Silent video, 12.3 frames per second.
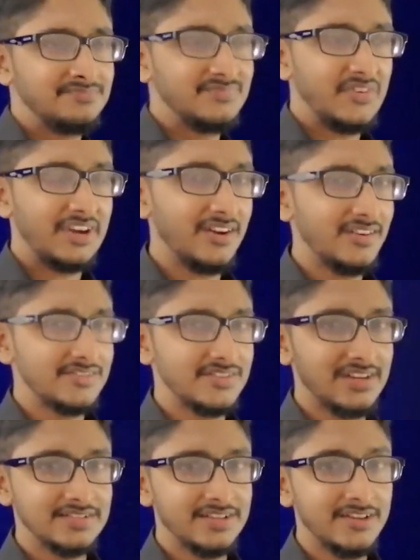we cannot
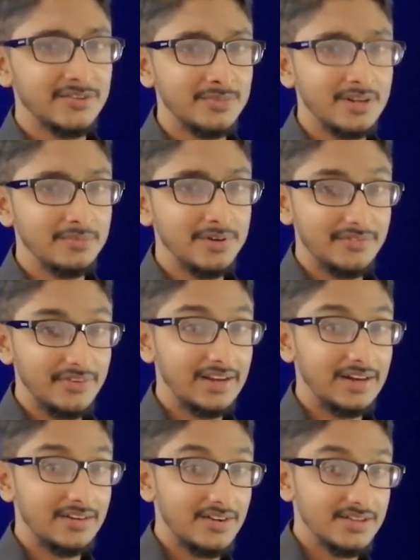trust a human, but we
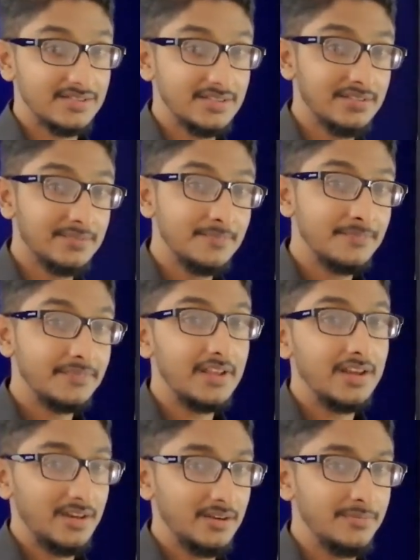can trust a
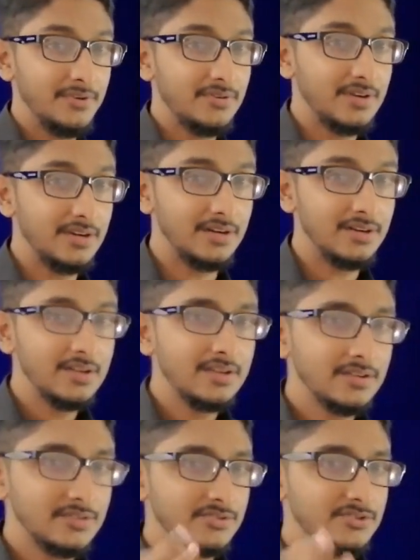computer.
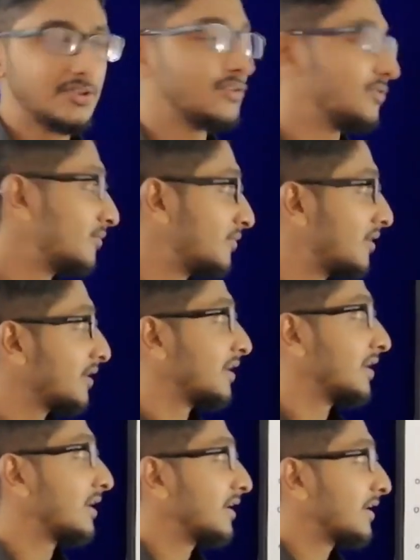So
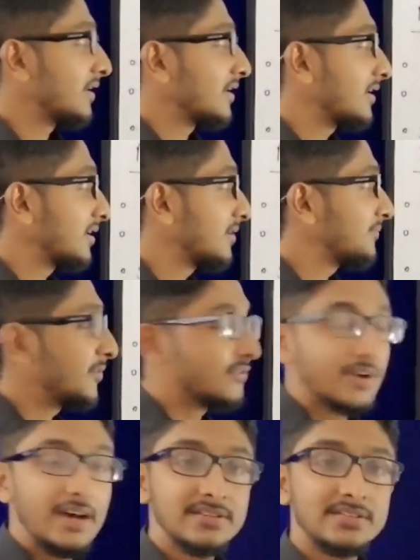
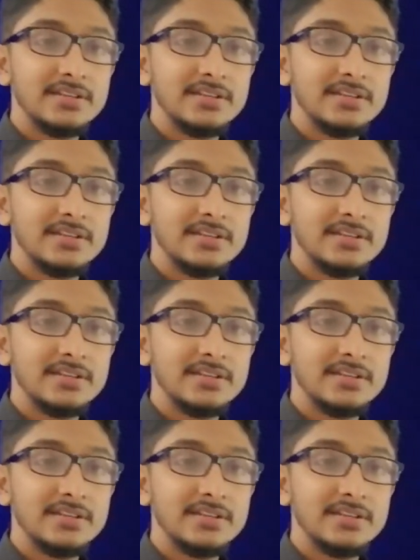computerized